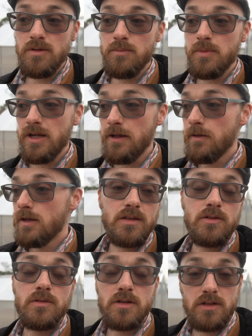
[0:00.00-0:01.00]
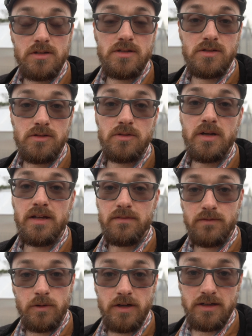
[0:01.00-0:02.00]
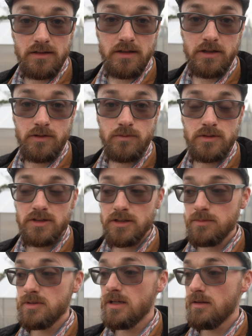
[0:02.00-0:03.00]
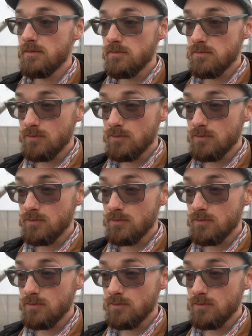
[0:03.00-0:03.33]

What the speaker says: but you could just do a 4-inch layer of wood chips and